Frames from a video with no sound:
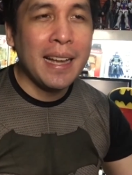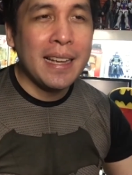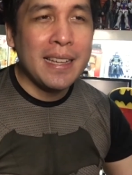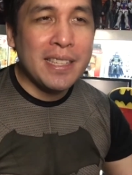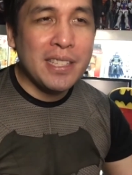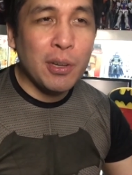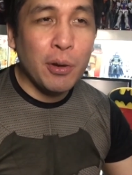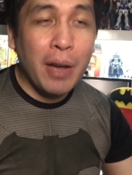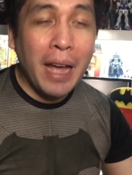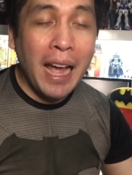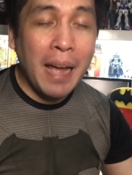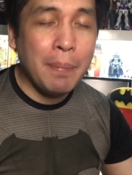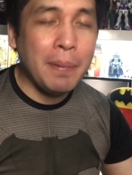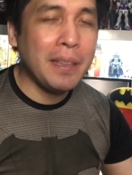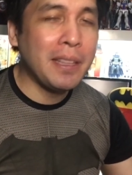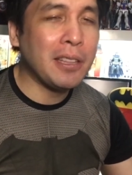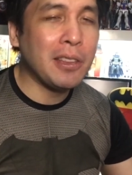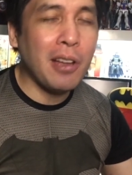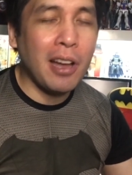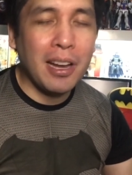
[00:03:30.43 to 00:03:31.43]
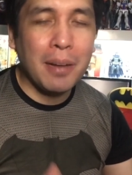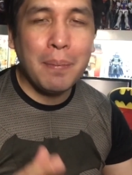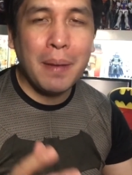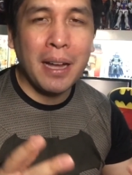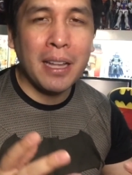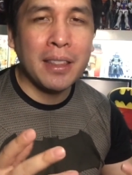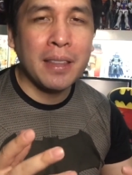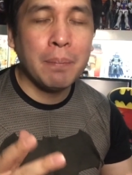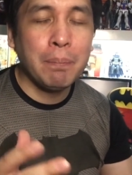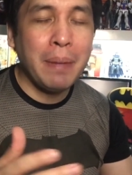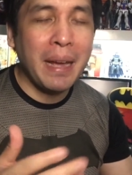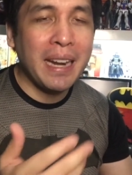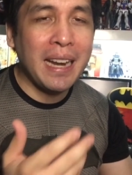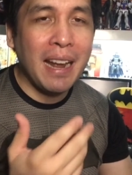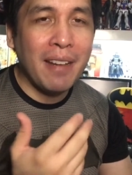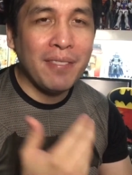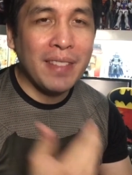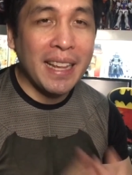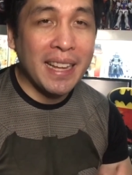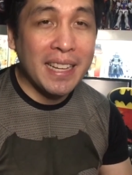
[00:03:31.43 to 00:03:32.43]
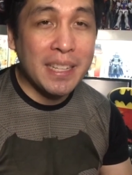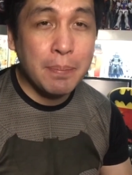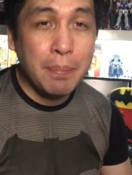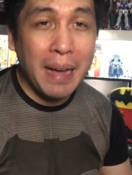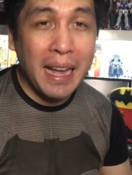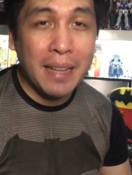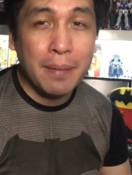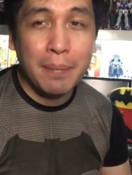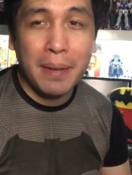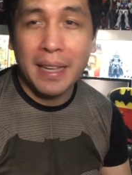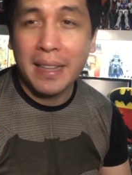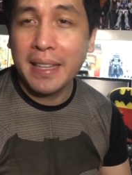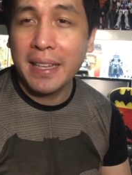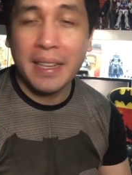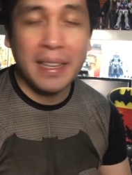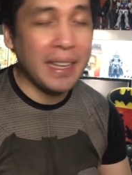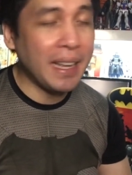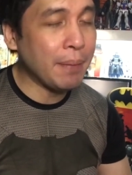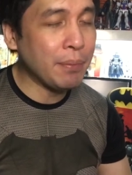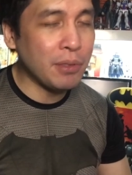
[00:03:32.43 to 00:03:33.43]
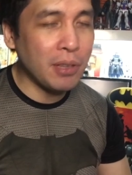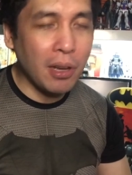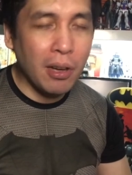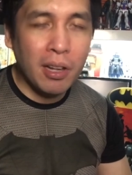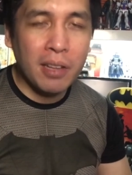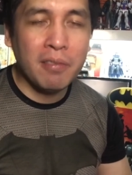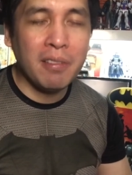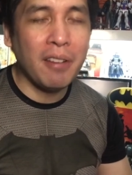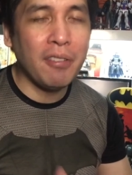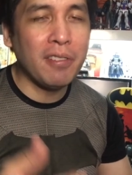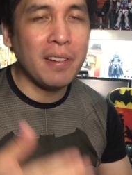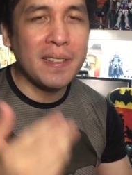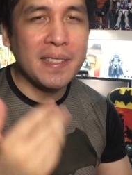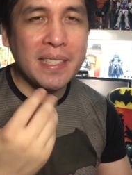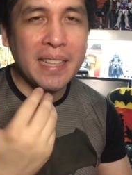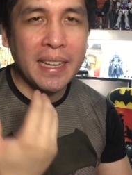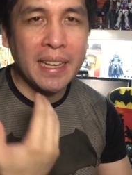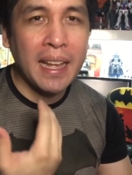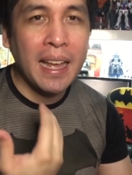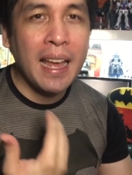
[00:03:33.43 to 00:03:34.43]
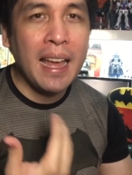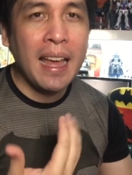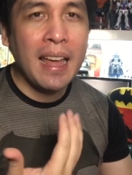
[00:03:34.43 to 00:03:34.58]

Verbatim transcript: so happy to talk about Ben Affleck as Batman, he kept on referencing